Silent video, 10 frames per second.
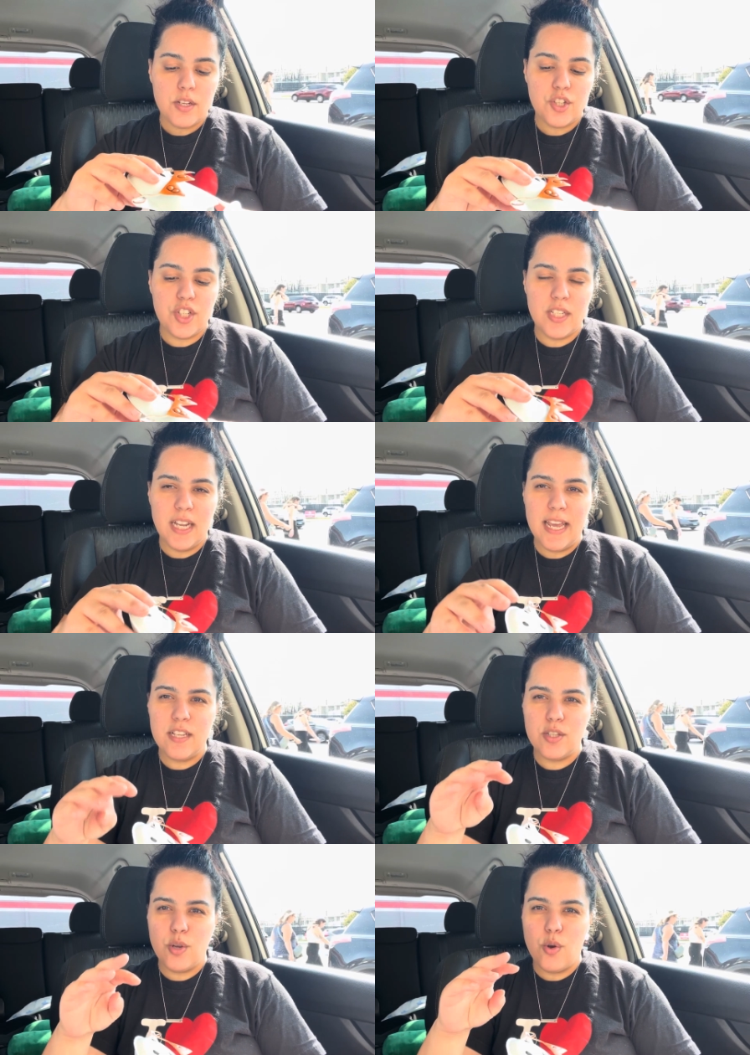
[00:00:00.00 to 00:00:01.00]
she
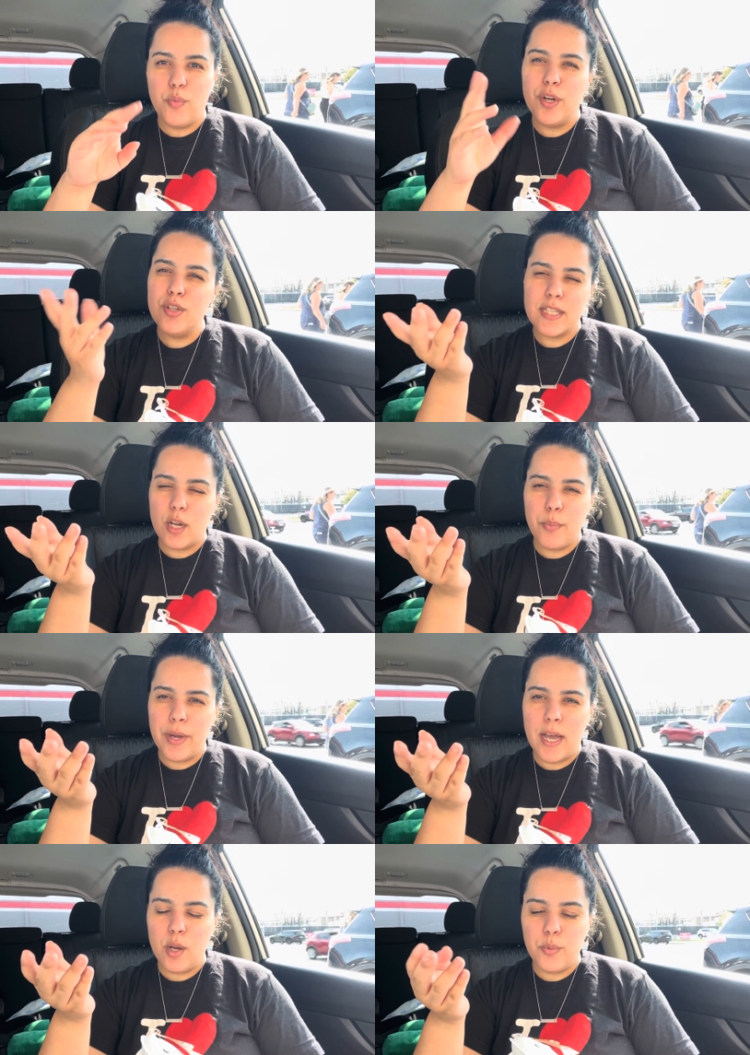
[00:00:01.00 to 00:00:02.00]
likes the, we don't
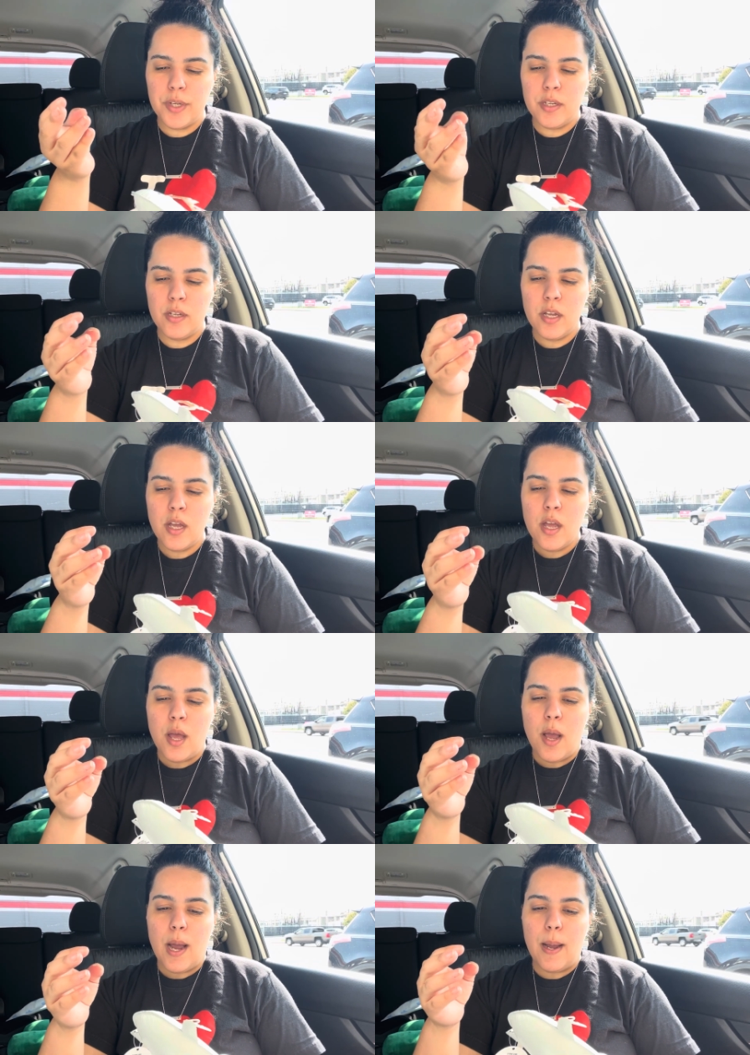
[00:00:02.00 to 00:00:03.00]
celebrate Halloween,
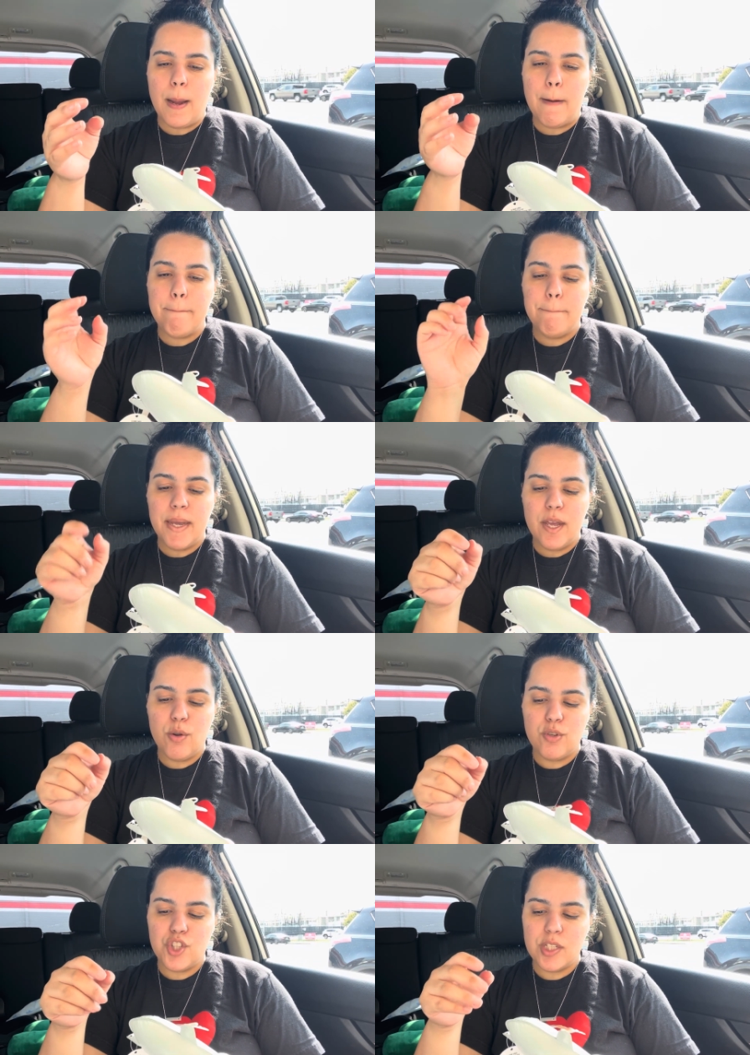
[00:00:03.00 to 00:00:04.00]
um
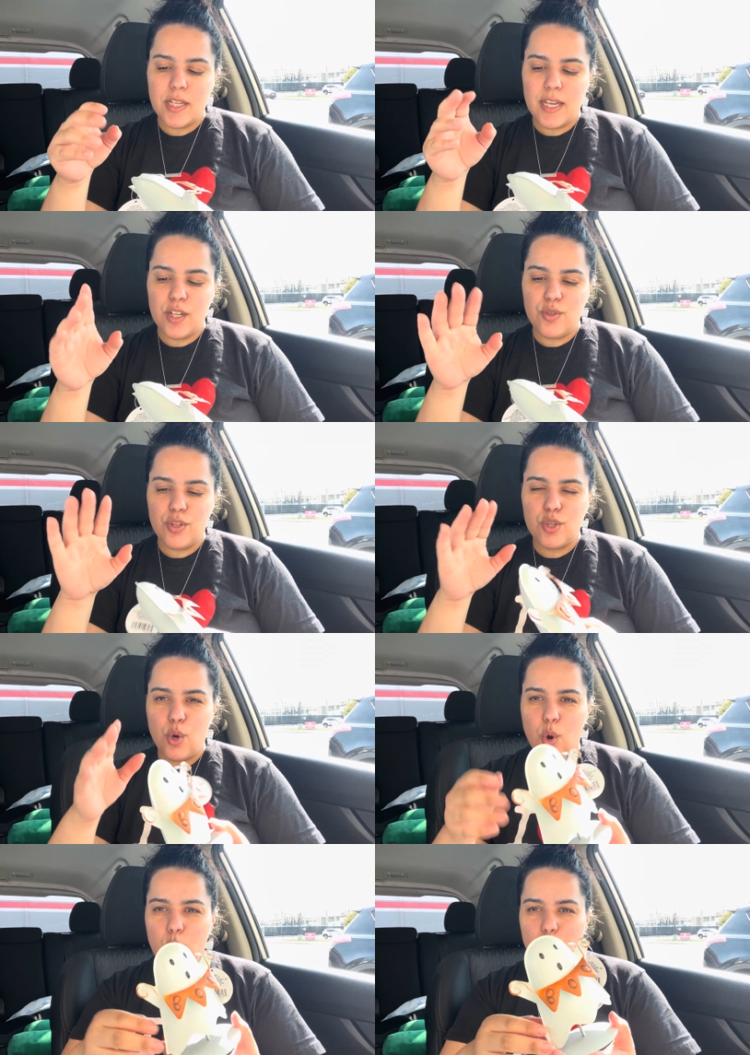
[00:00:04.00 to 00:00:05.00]
pero she's like into this
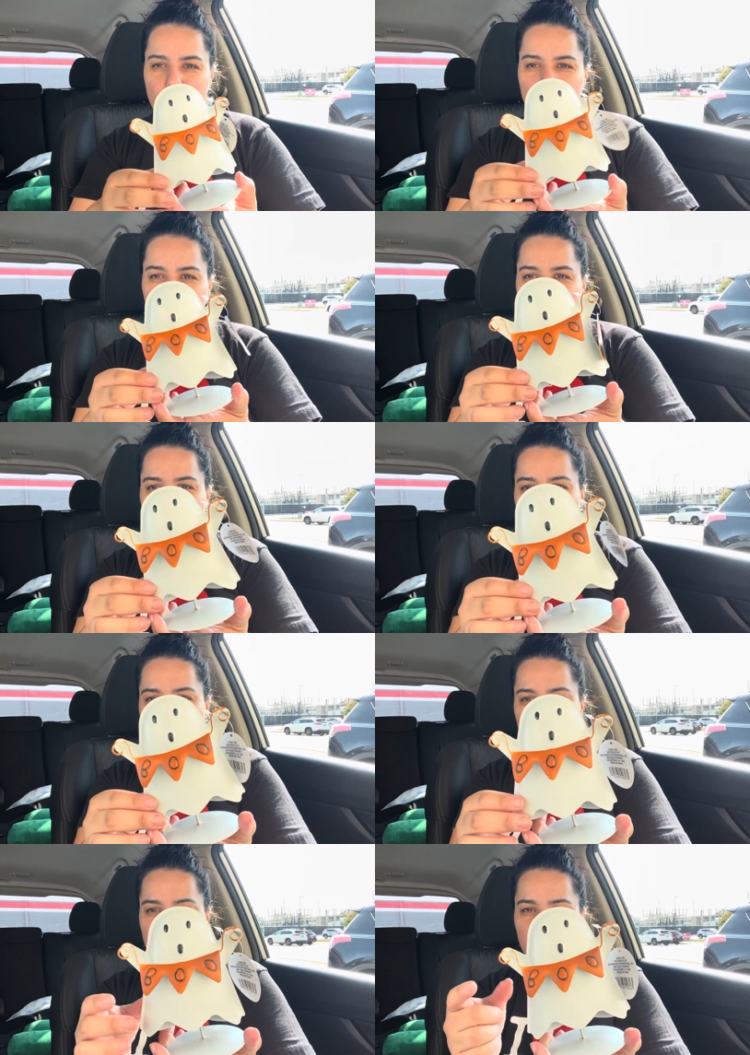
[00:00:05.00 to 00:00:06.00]
whole
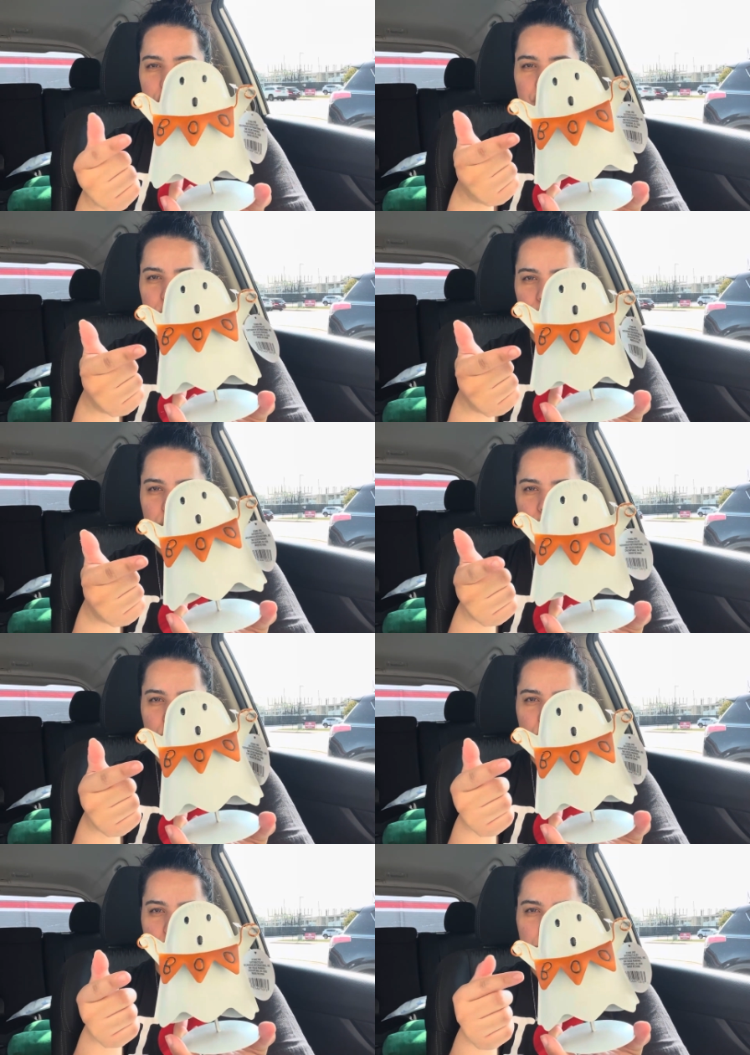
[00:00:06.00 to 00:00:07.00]
uh little cute little